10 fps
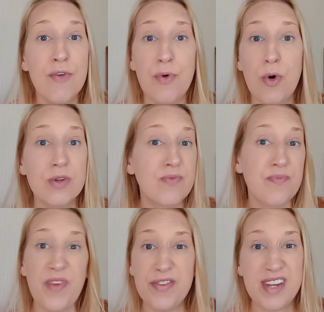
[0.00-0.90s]
for
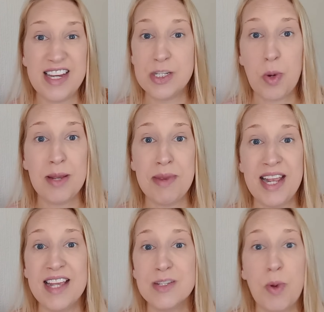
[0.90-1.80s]
15-20
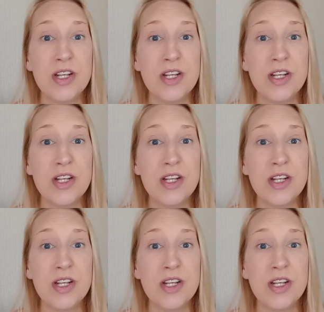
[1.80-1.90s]
minutes,